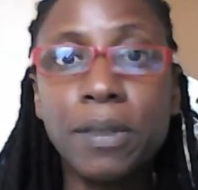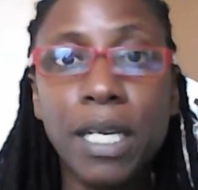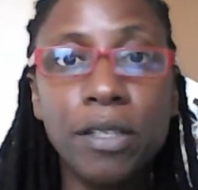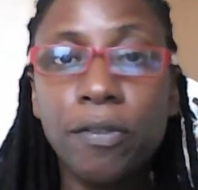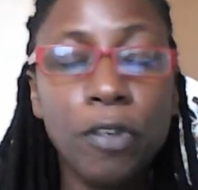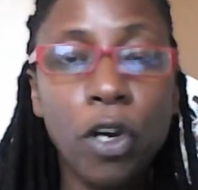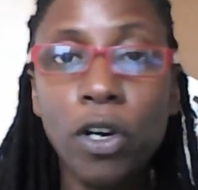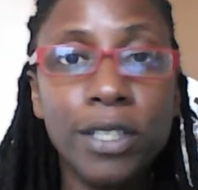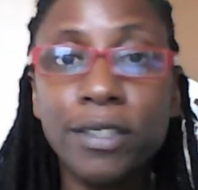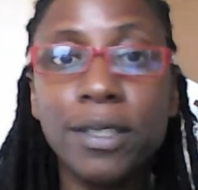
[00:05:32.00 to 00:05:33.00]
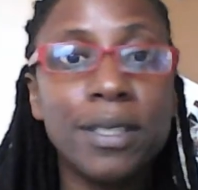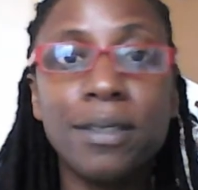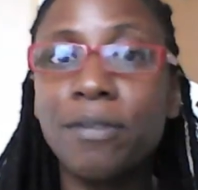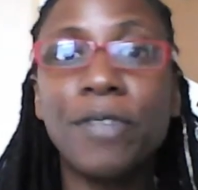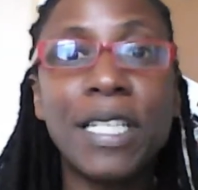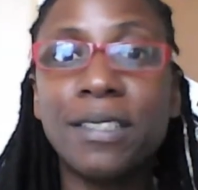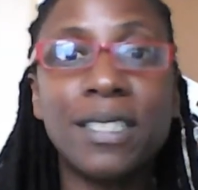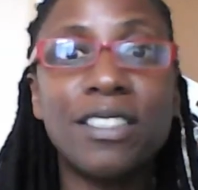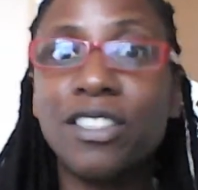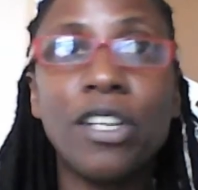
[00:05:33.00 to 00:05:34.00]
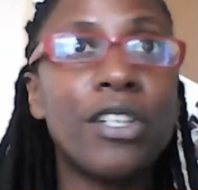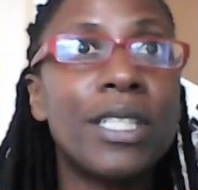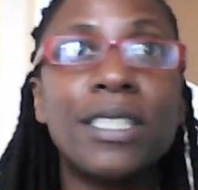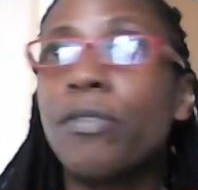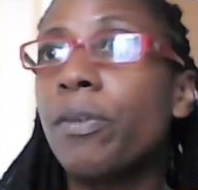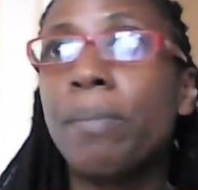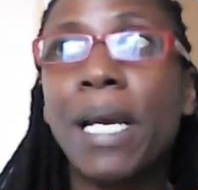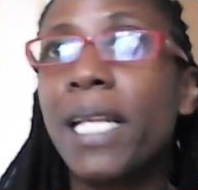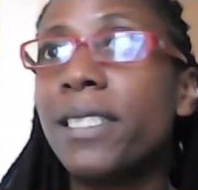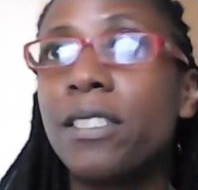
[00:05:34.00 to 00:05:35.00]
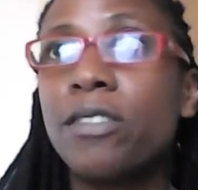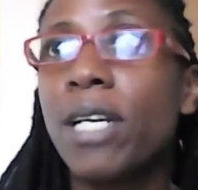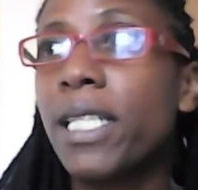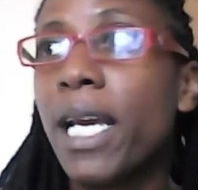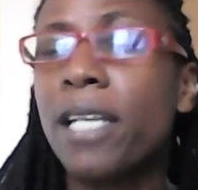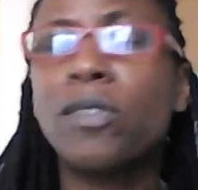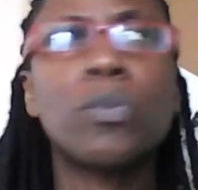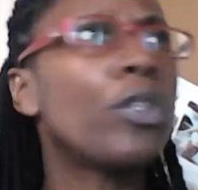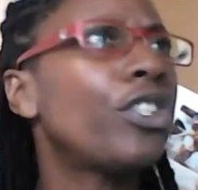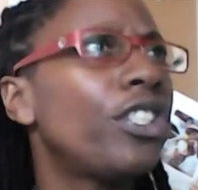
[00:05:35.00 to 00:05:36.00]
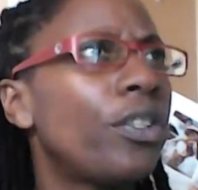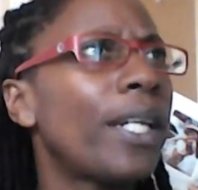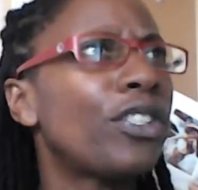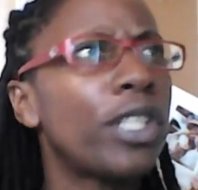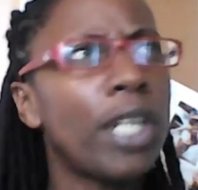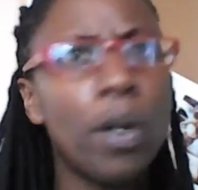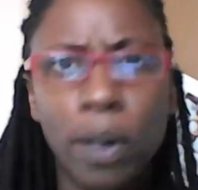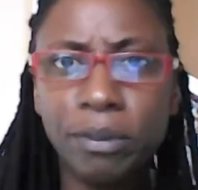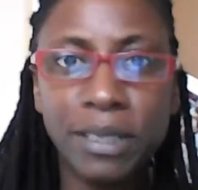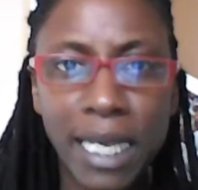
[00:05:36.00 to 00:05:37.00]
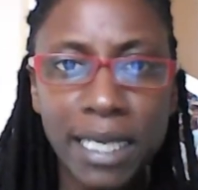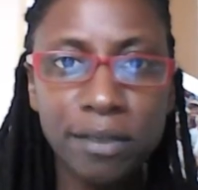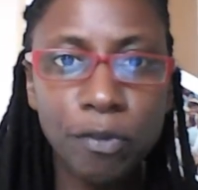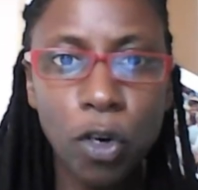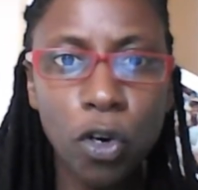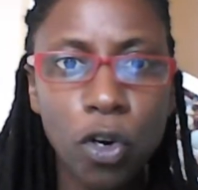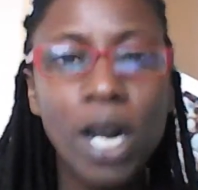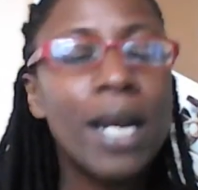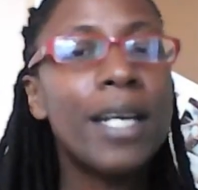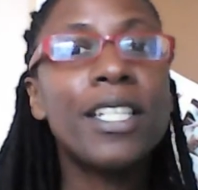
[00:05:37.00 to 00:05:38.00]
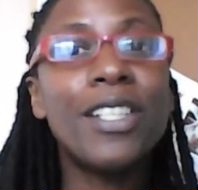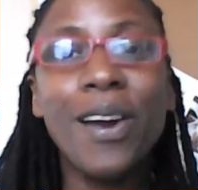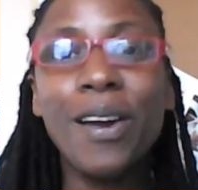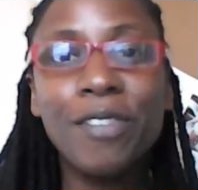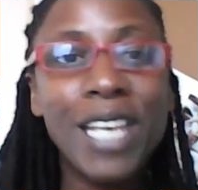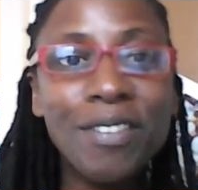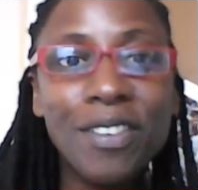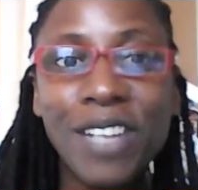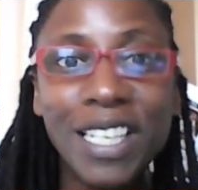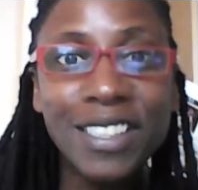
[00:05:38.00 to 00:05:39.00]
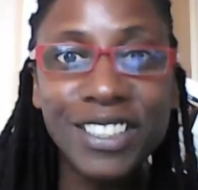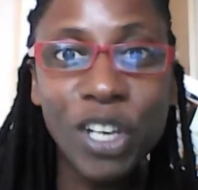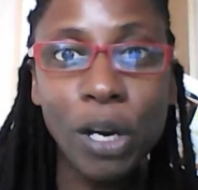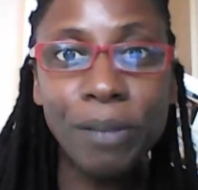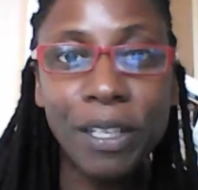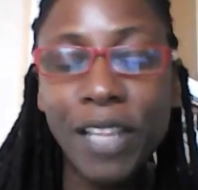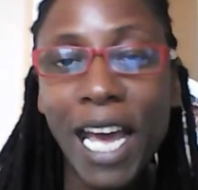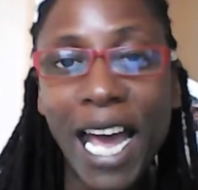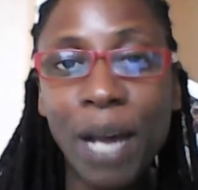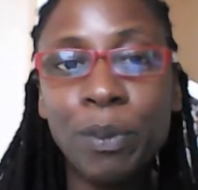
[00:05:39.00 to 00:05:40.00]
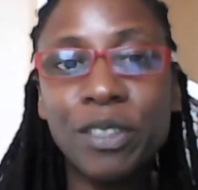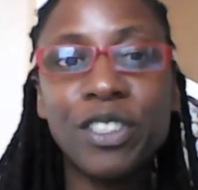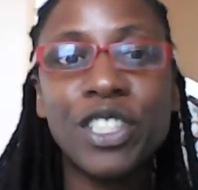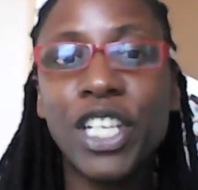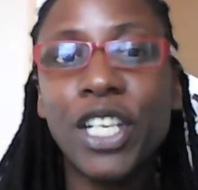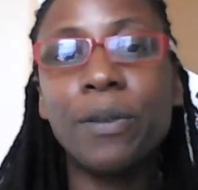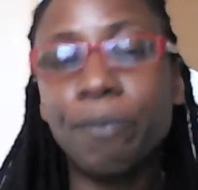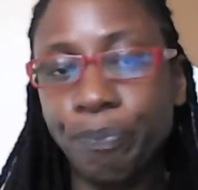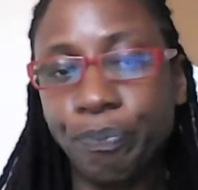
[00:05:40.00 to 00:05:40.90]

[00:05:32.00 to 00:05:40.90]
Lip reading: that you've forgotten things in certain different places around the house. What did you actually go upstairs for? Have you ever found the time that that happens to you?